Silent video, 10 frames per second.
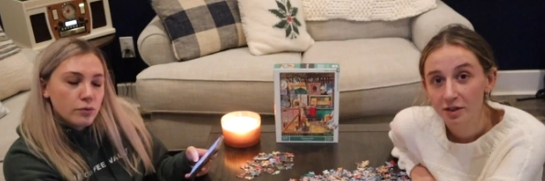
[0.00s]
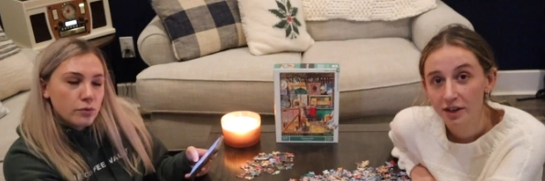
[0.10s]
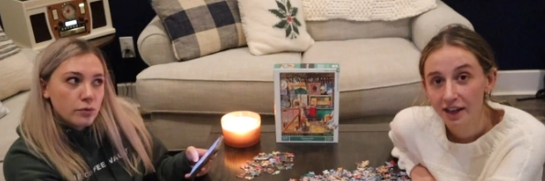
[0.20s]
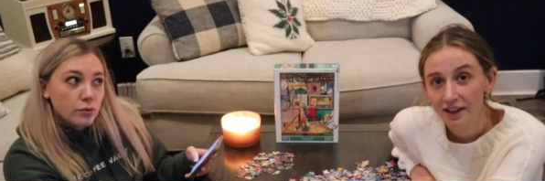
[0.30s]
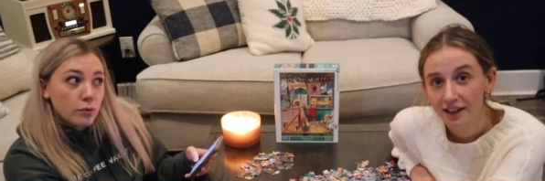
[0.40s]

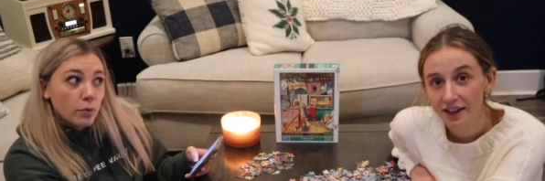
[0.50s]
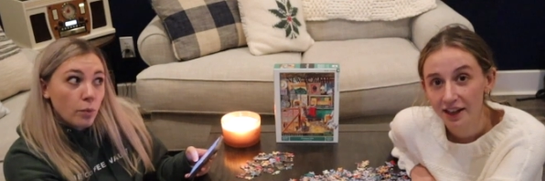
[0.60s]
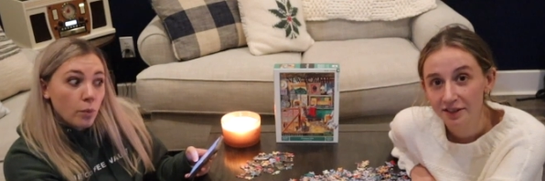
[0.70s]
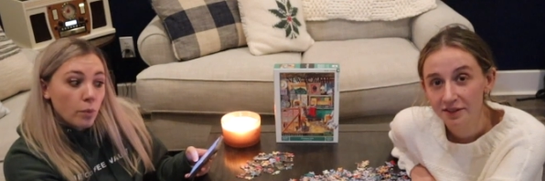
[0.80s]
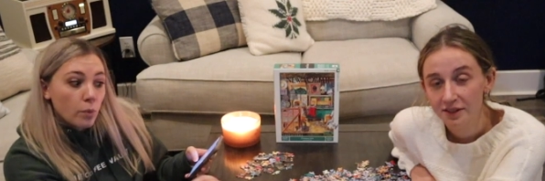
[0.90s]
Speaker 1: great
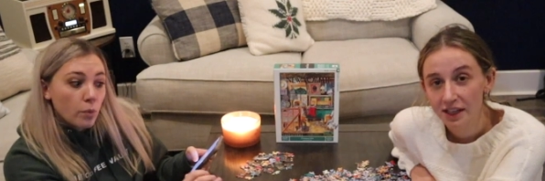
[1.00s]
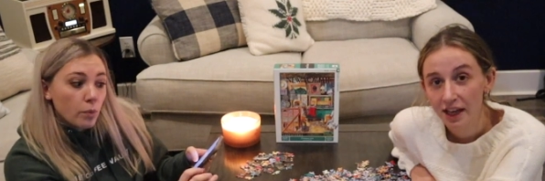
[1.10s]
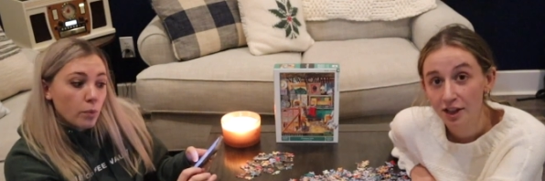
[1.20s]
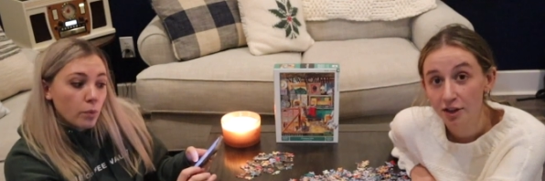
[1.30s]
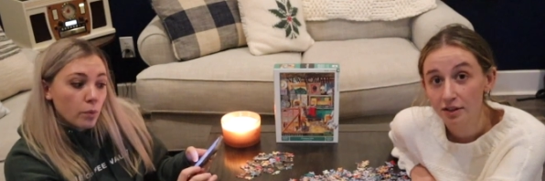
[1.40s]
gift
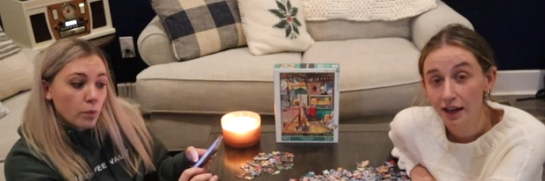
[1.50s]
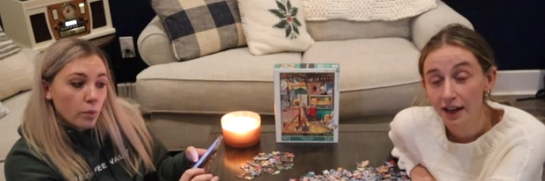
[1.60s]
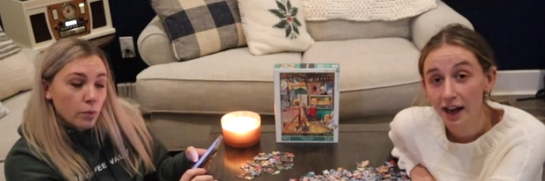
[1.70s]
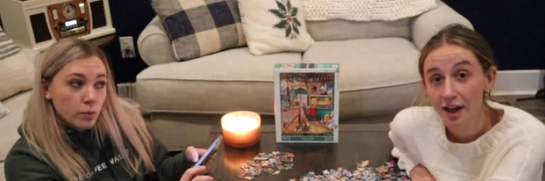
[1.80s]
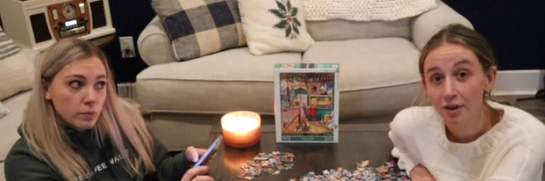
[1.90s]
and you're
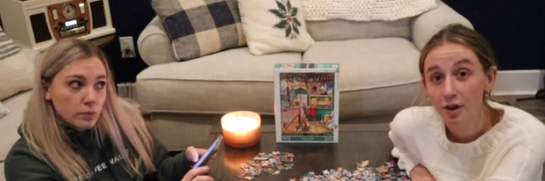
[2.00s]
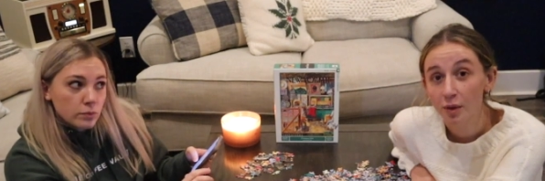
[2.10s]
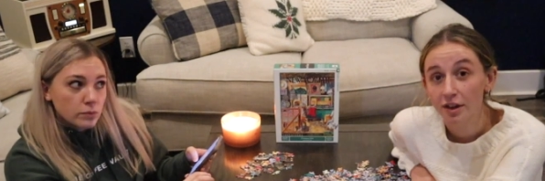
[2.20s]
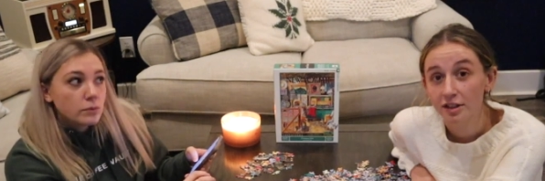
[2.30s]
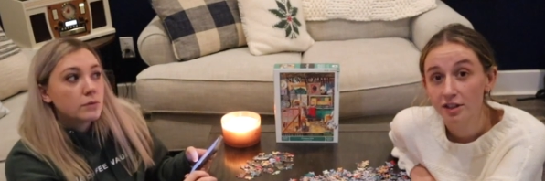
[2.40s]
like, I don't know
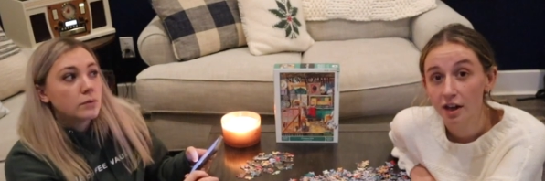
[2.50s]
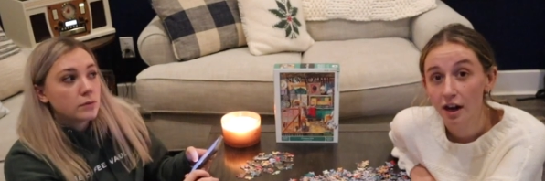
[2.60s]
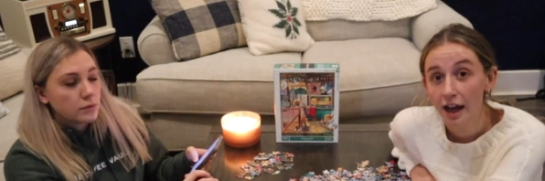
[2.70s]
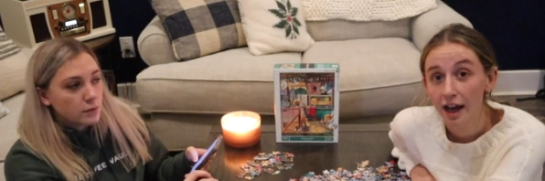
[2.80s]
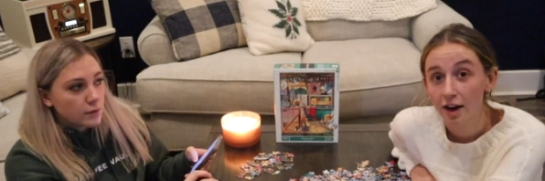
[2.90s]
where to
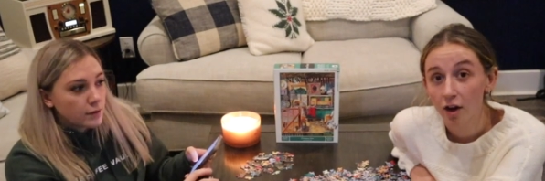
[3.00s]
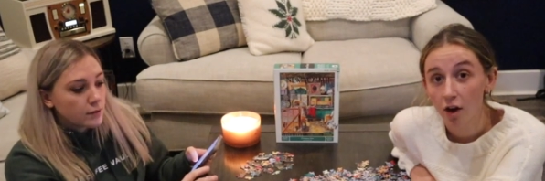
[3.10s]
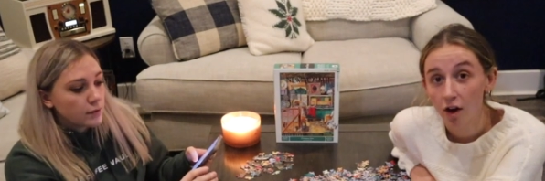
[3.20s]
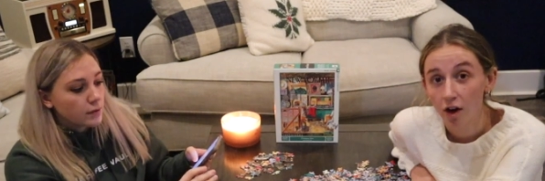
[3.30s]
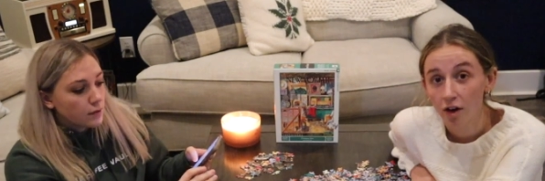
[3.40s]
start at
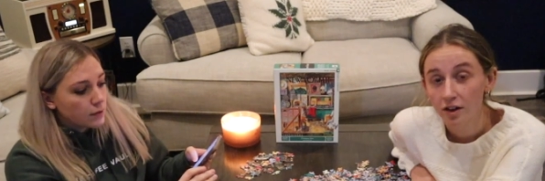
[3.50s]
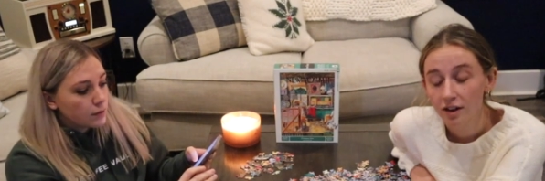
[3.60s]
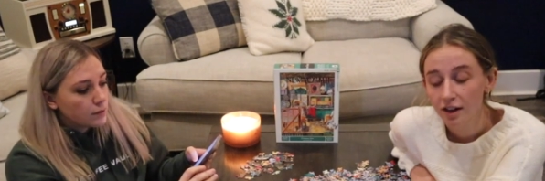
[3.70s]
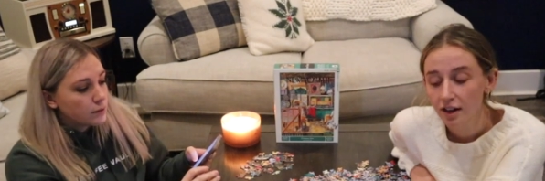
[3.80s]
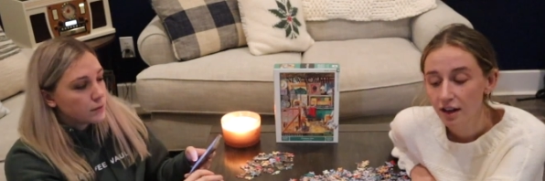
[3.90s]
all.